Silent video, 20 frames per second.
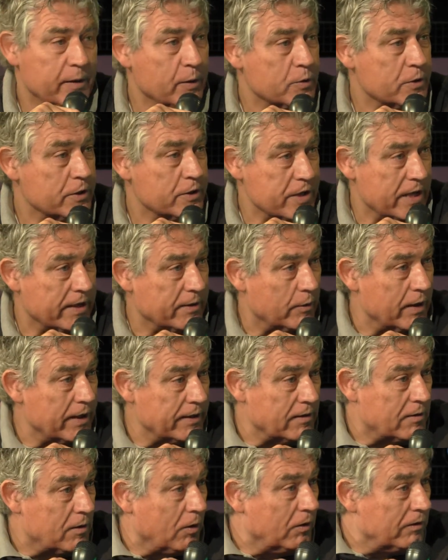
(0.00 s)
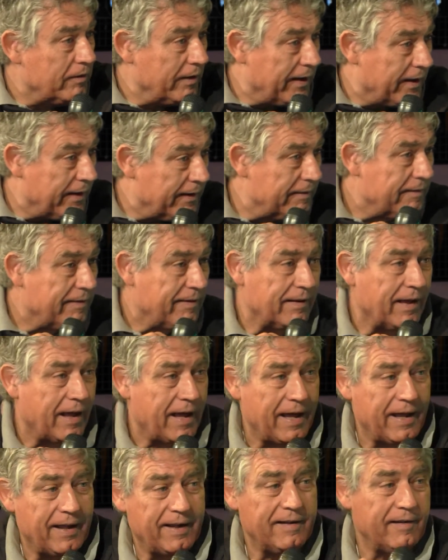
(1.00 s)
user-generated content
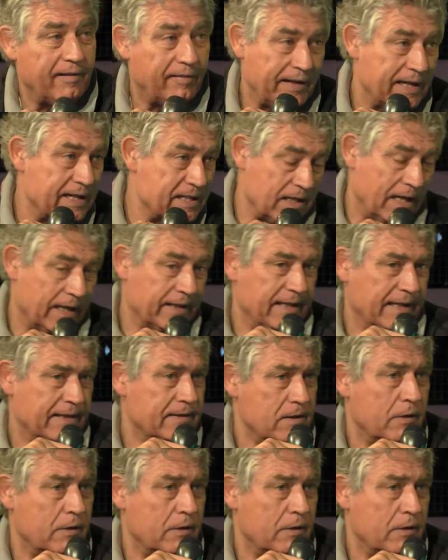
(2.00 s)
and things like that.